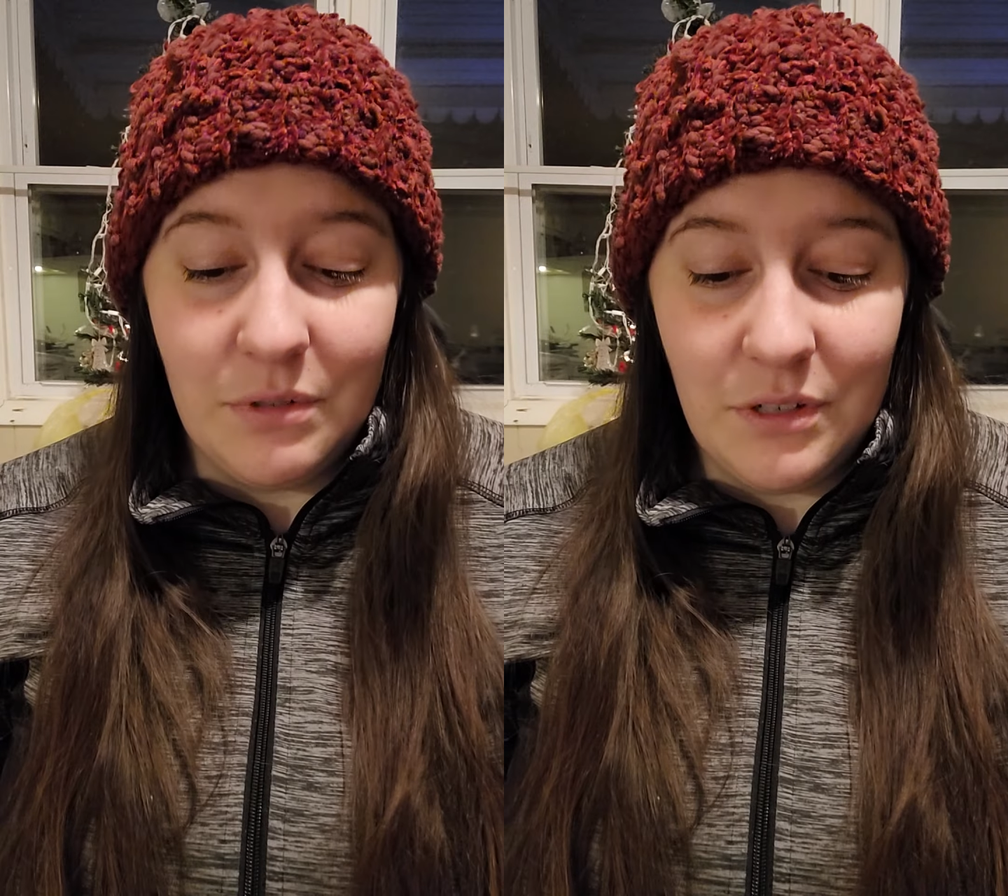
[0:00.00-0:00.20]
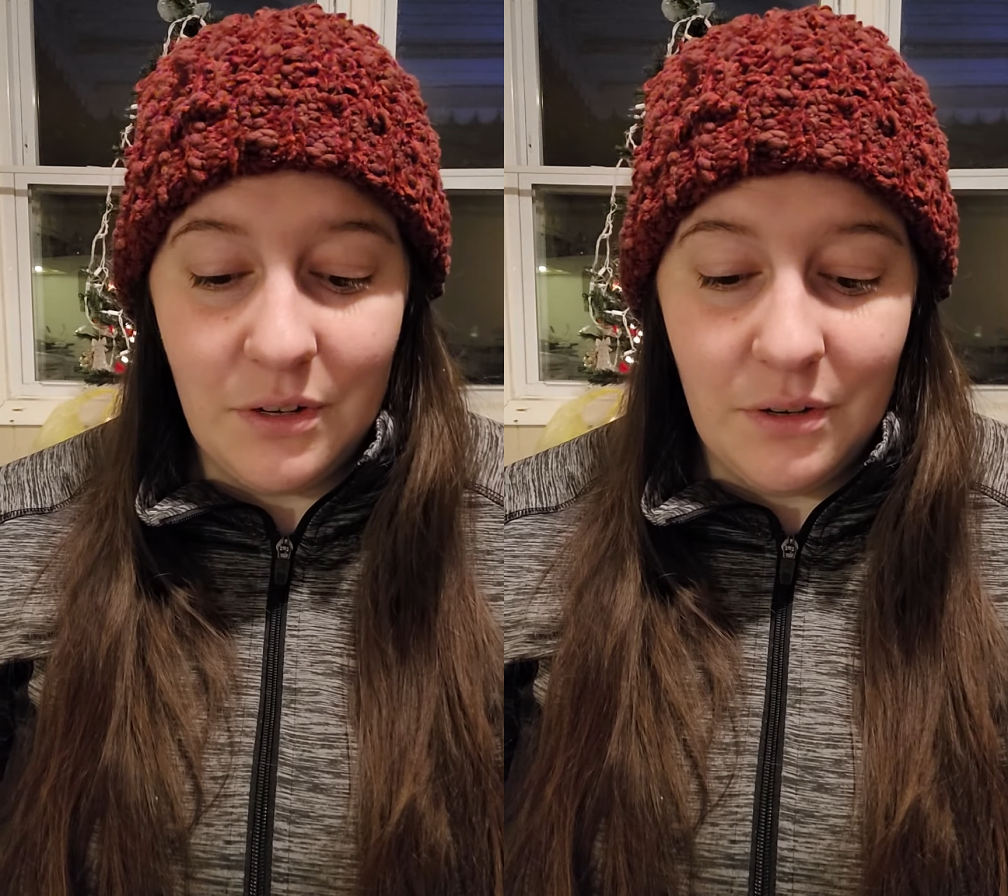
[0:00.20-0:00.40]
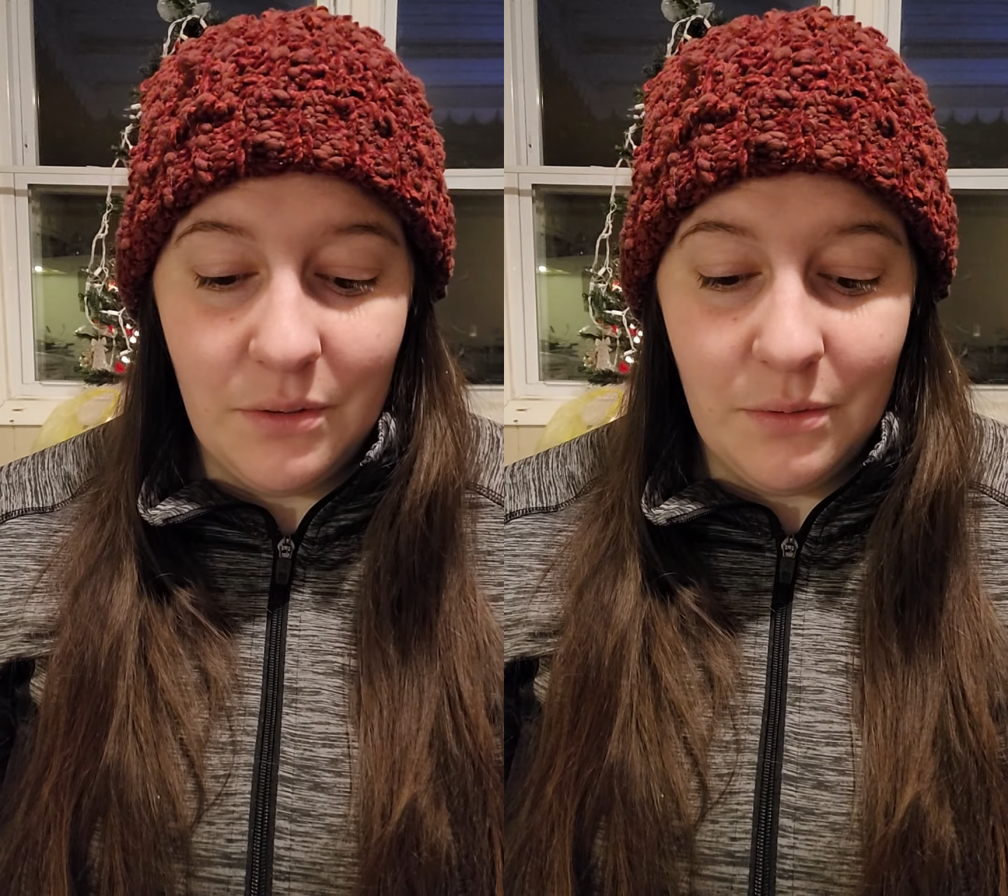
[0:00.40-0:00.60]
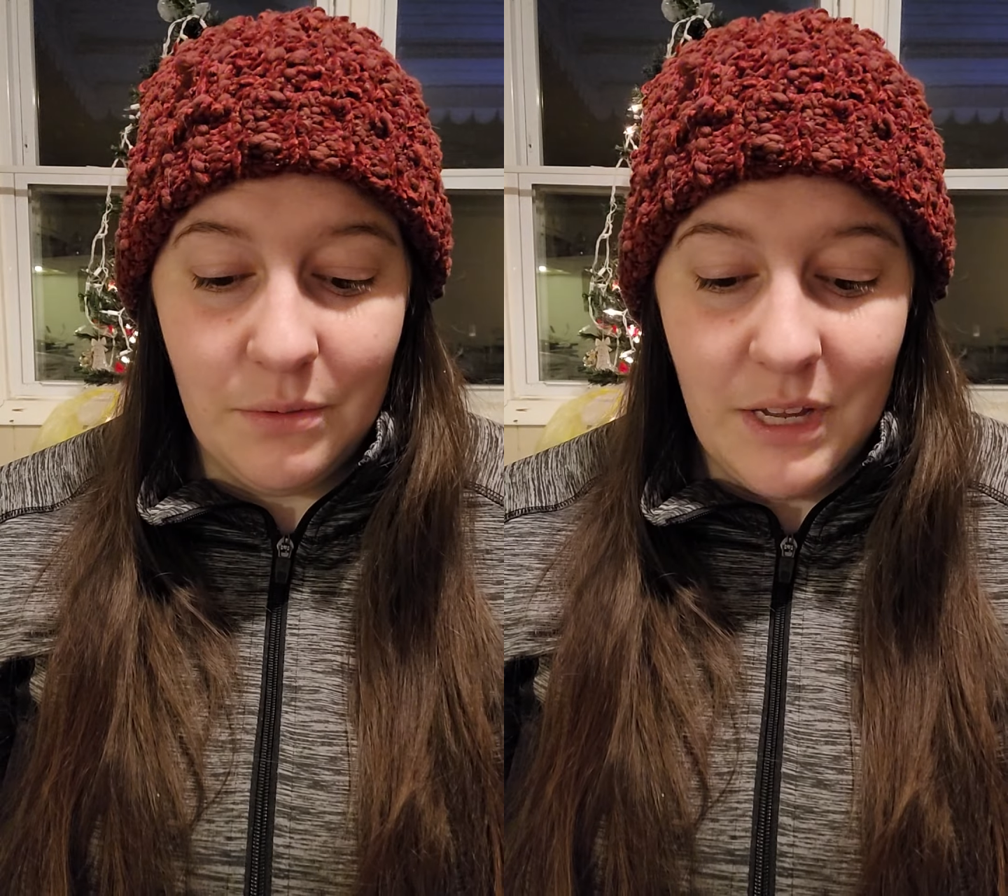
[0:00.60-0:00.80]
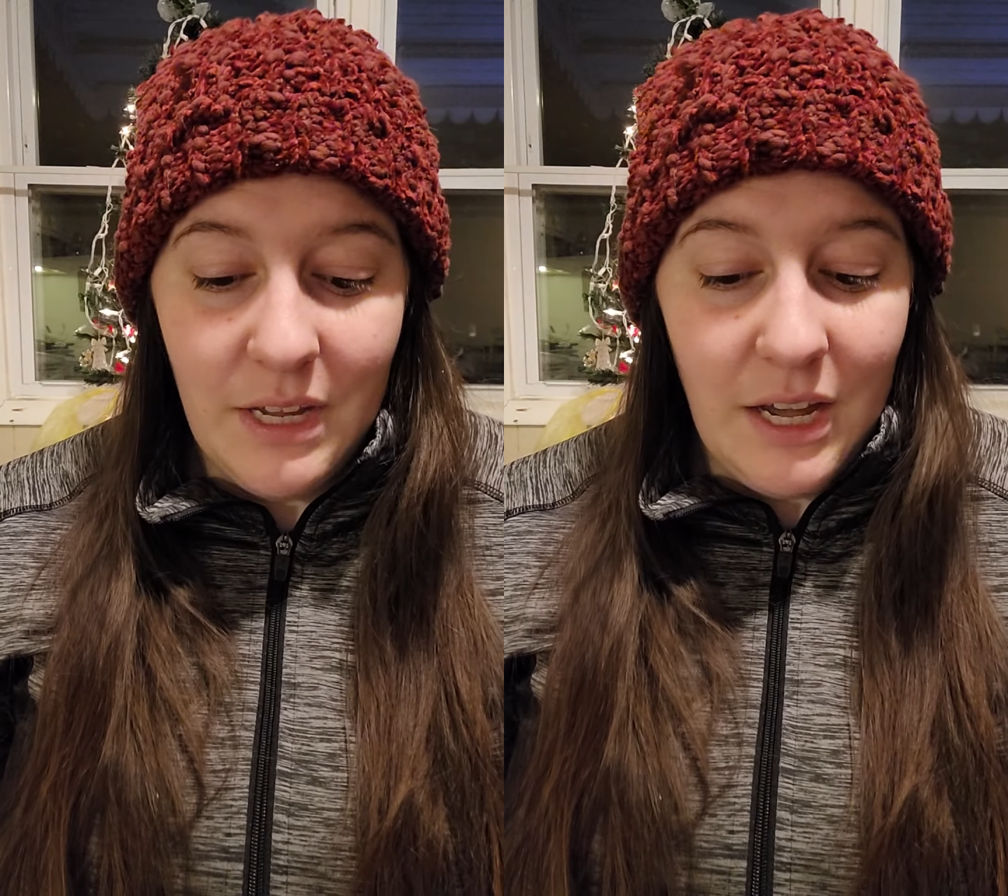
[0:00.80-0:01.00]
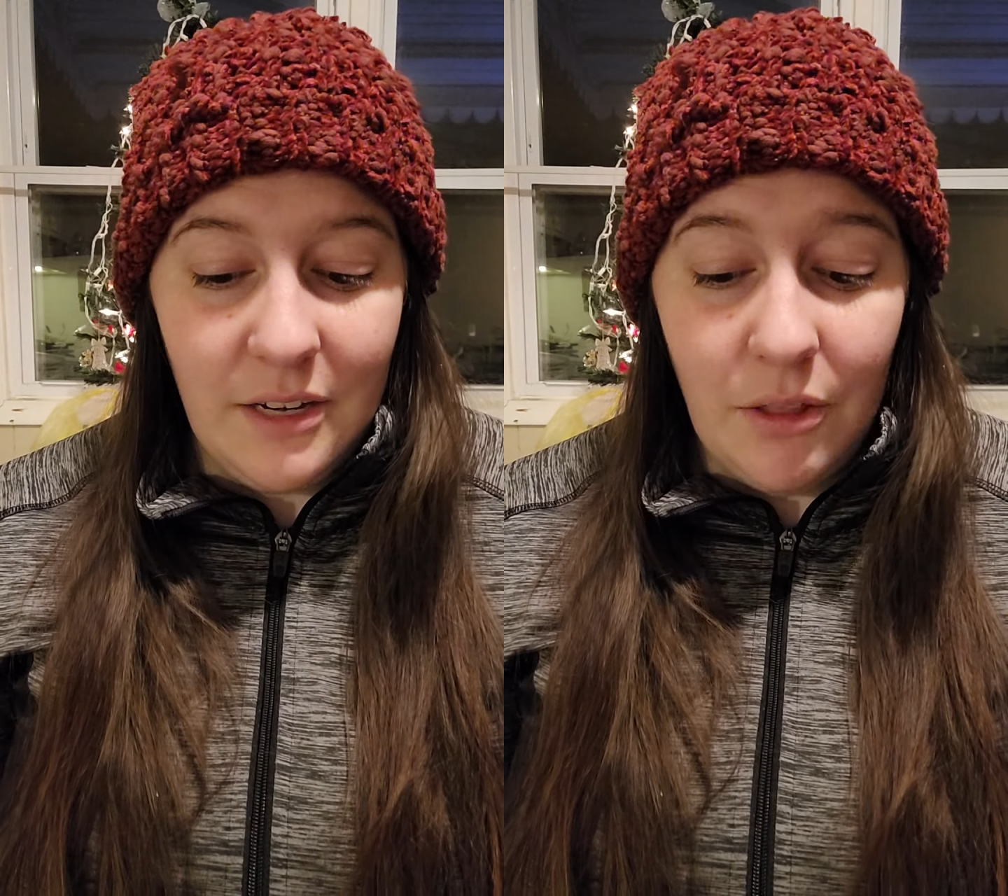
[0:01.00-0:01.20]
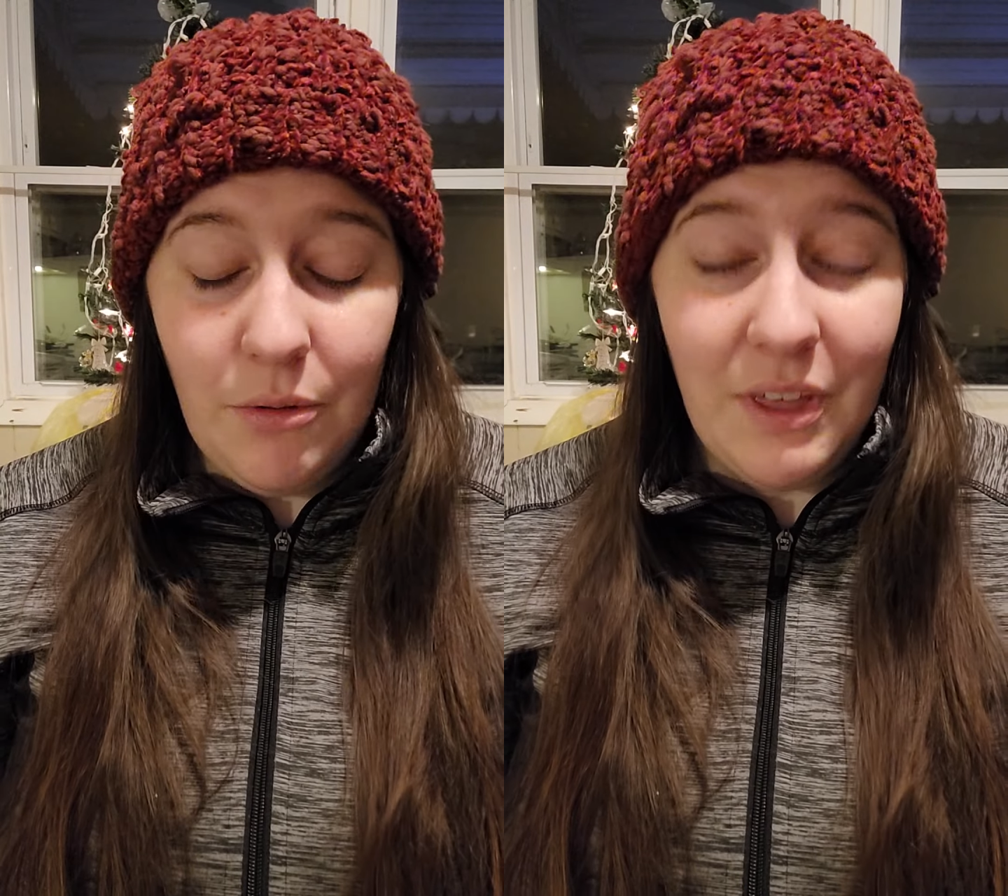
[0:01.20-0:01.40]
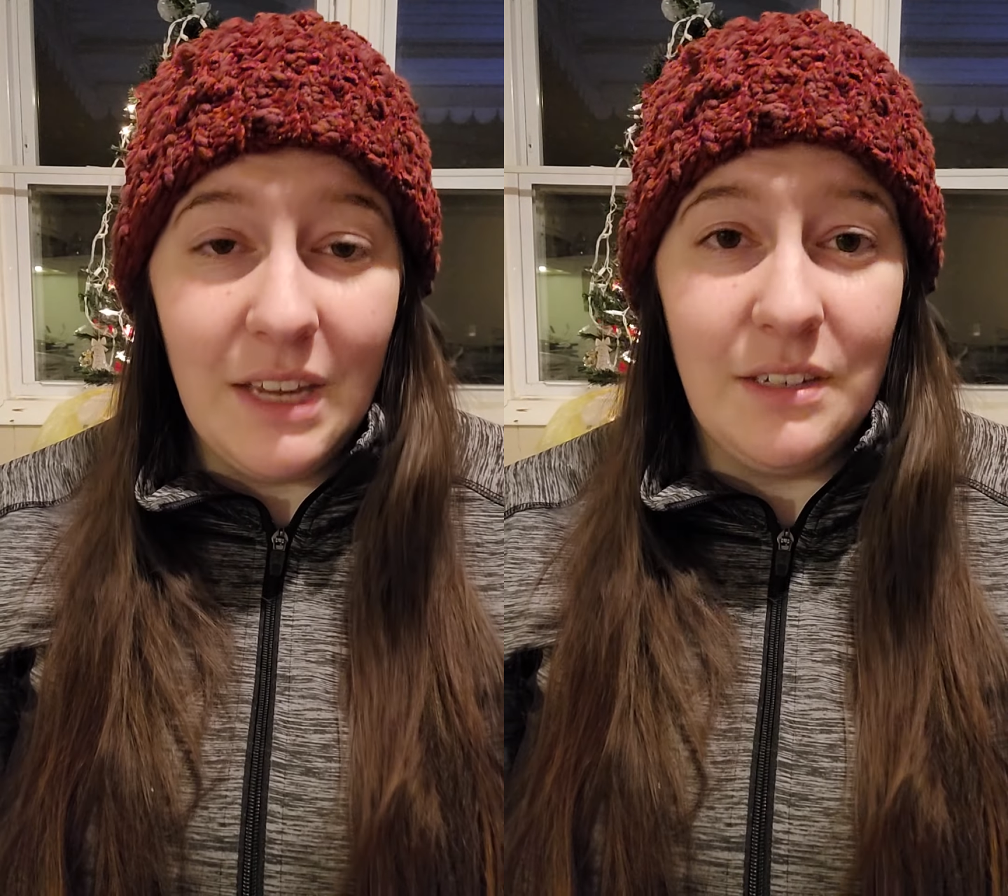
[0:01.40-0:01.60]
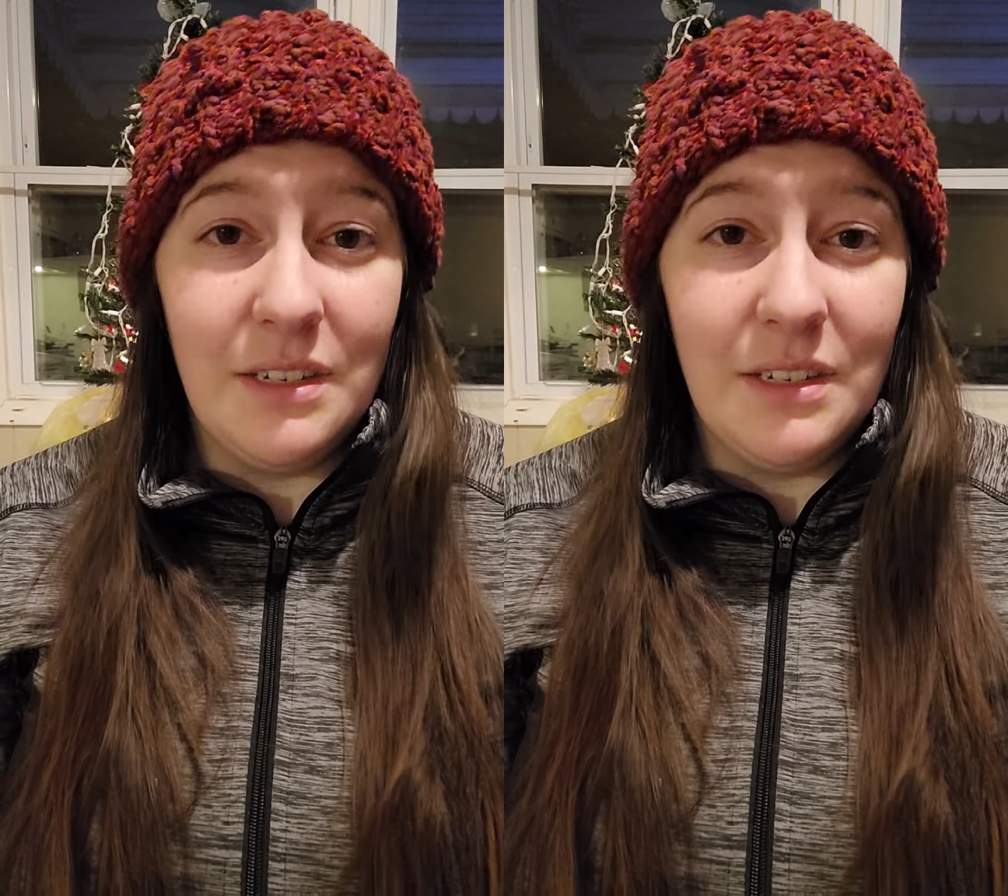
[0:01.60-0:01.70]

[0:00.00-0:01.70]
So Another thing is